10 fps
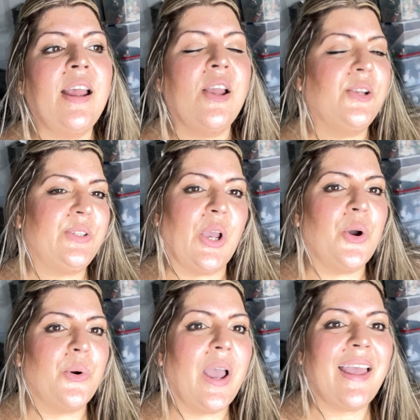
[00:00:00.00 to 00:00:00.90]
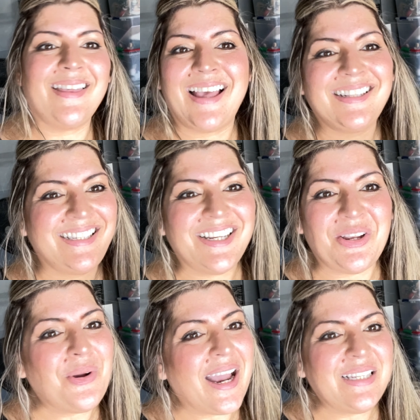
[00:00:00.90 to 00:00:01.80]
So that's it, you
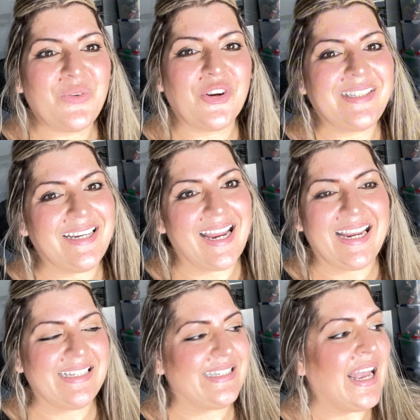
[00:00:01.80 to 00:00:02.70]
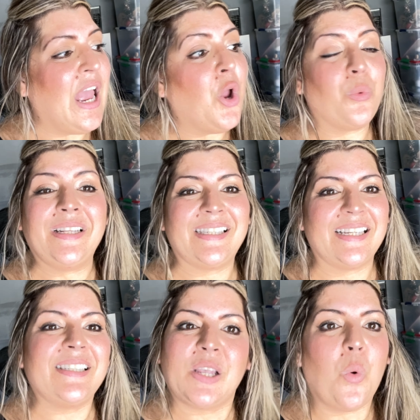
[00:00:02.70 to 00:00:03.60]
guys, for today's
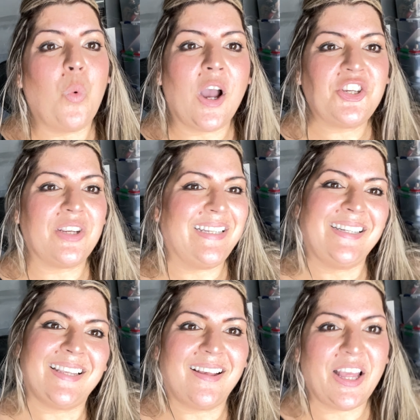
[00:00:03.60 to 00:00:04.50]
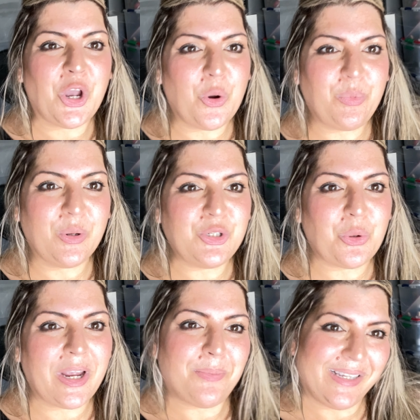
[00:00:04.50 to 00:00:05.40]
Rinseless Wash detail. I hope you
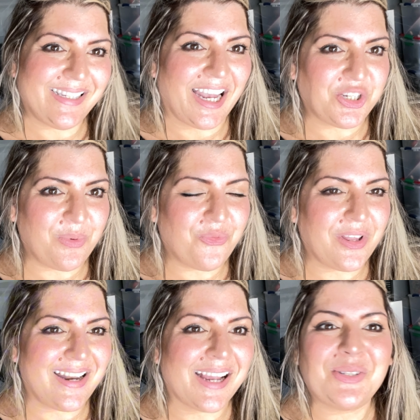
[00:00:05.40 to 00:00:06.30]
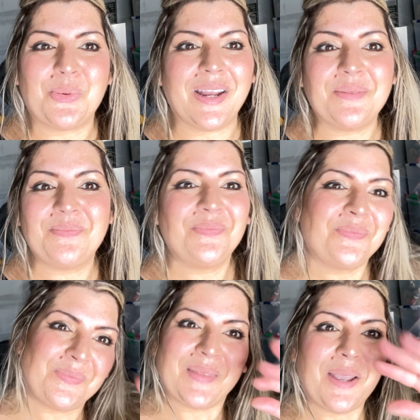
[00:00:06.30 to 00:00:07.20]
enjoyed. Please catch me for the next one.
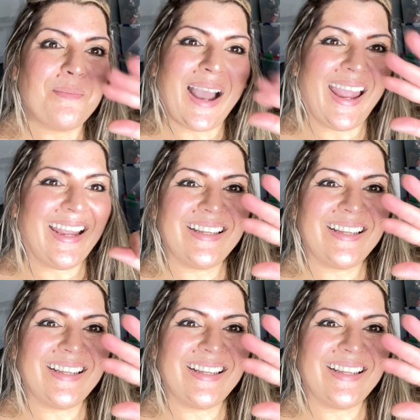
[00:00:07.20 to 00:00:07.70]
Bye.